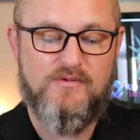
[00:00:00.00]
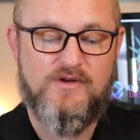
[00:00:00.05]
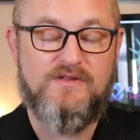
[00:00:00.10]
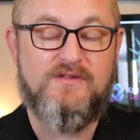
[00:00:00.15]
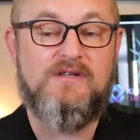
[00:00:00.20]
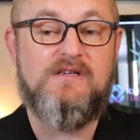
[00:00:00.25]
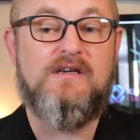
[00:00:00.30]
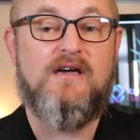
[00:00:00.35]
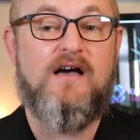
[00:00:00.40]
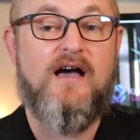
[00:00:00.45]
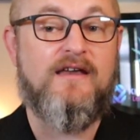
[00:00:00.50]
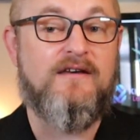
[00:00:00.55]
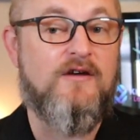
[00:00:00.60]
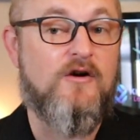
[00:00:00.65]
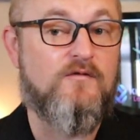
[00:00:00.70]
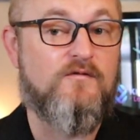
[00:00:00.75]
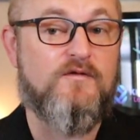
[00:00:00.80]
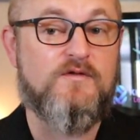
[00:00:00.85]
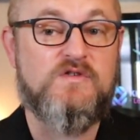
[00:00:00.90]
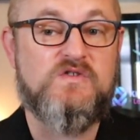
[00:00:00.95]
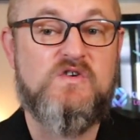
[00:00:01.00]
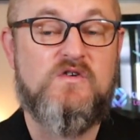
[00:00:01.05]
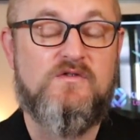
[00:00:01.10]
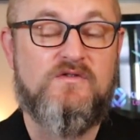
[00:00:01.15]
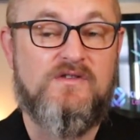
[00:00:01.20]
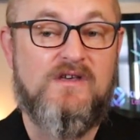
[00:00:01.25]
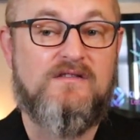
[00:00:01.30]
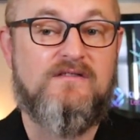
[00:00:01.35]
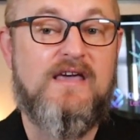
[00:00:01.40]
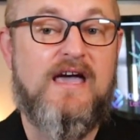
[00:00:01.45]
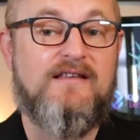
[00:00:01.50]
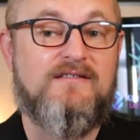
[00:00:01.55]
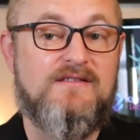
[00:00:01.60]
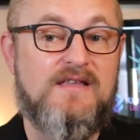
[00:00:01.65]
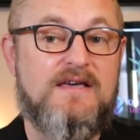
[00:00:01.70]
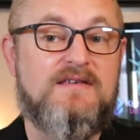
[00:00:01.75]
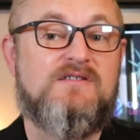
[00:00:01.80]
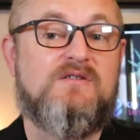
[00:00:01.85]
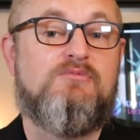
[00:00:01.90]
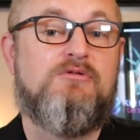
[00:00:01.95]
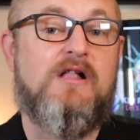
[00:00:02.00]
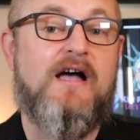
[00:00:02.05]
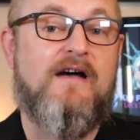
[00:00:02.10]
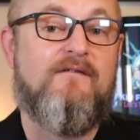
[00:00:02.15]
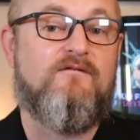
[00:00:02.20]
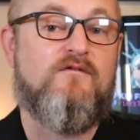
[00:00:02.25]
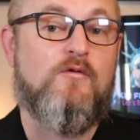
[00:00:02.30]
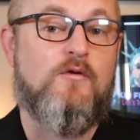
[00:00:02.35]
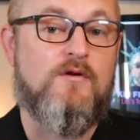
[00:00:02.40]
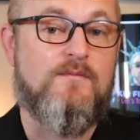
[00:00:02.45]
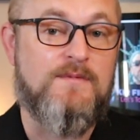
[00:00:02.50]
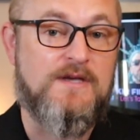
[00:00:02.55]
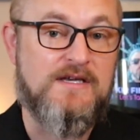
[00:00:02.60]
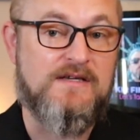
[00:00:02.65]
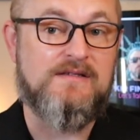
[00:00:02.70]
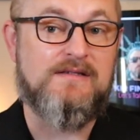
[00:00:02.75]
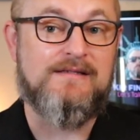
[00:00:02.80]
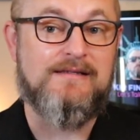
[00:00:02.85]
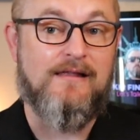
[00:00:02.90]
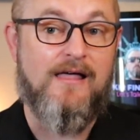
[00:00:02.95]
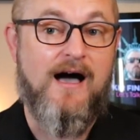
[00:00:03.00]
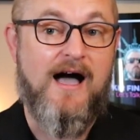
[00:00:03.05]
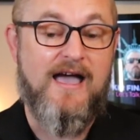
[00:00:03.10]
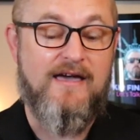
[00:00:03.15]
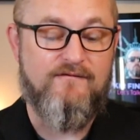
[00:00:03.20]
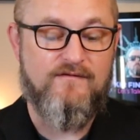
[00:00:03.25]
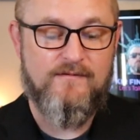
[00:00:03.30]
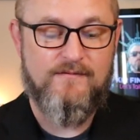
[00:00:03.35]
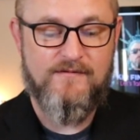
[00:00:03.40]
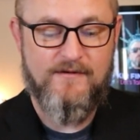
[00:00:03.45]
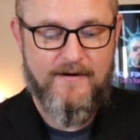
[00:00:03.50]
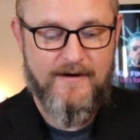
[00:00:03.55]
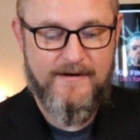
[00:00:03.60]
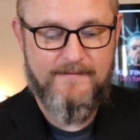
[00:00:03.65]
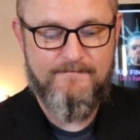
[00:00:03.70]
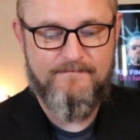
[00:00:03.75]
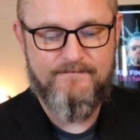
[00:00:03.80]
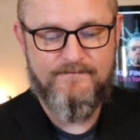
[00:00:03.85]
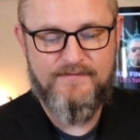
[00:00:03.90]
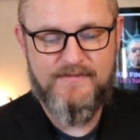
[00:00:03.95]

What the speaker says: but I know for certain that desk platform is live, all right?